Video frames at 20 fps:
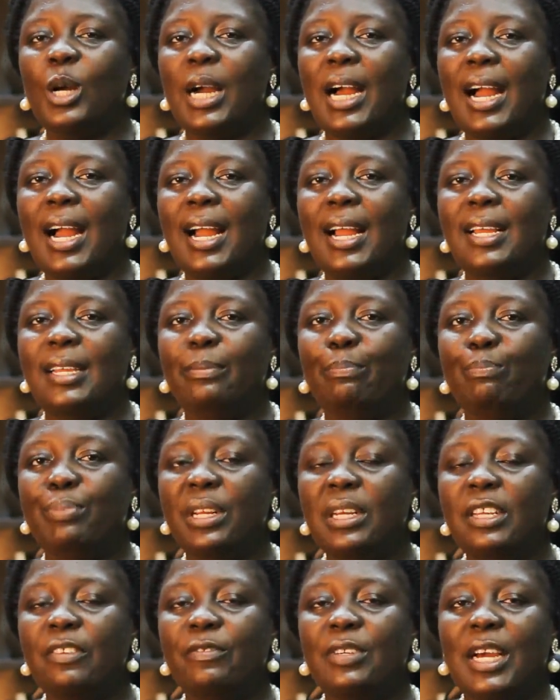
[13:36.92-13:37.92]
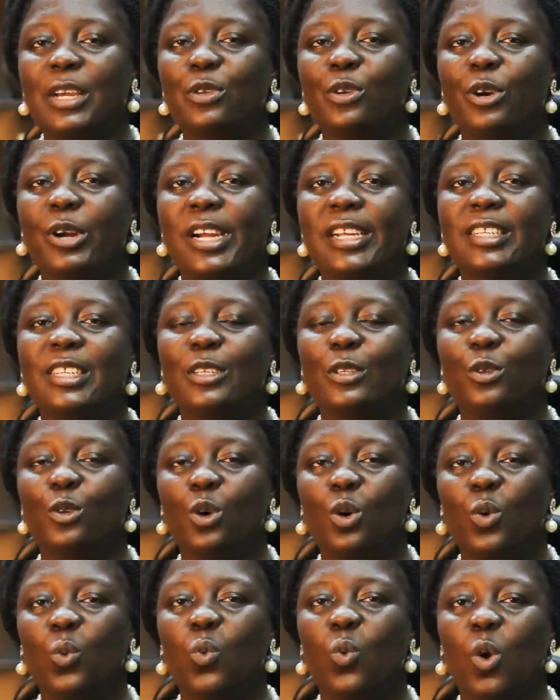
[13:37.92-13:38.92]
I believe that you already
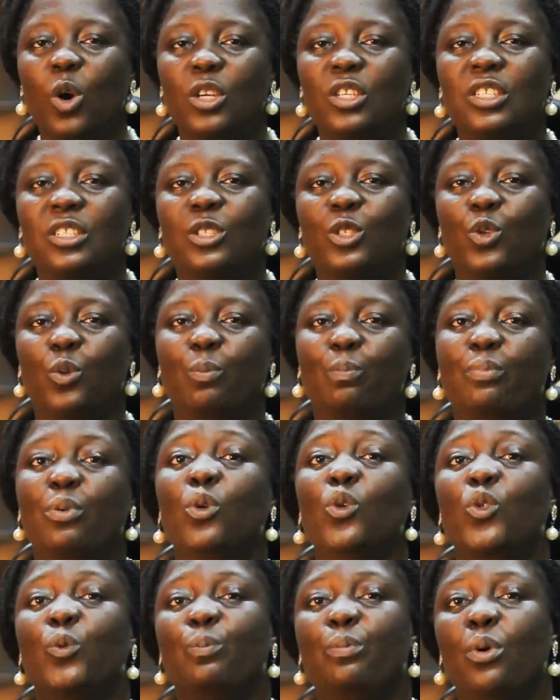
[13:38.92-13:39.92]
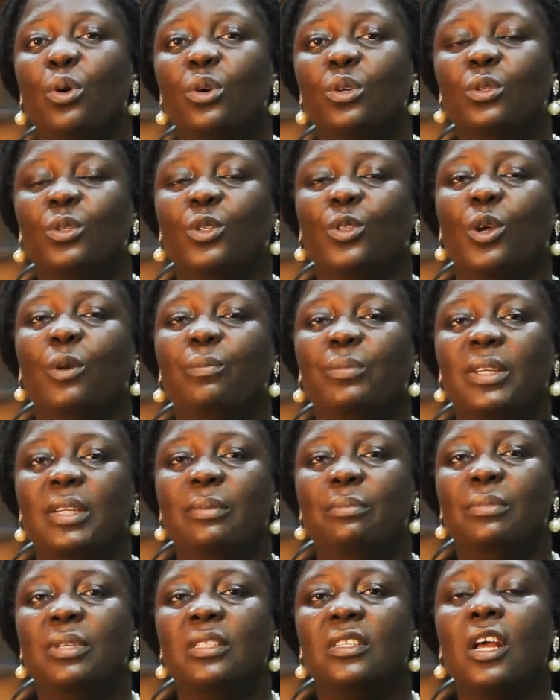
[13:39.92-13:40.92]
know what to postpone
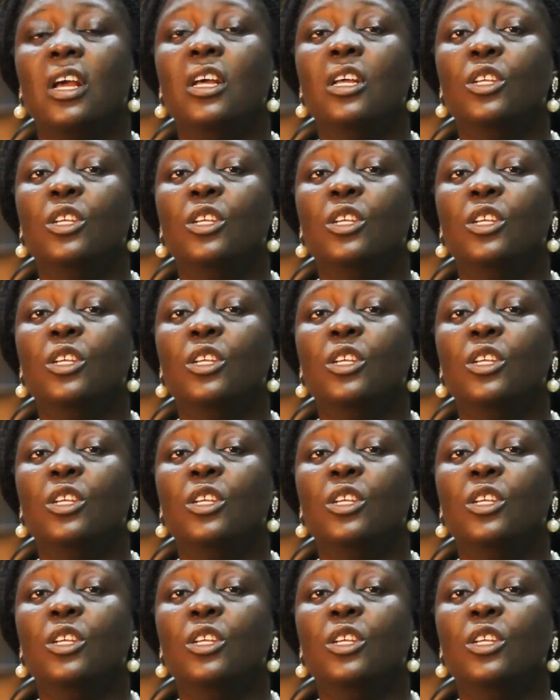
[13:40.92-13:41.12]
something means.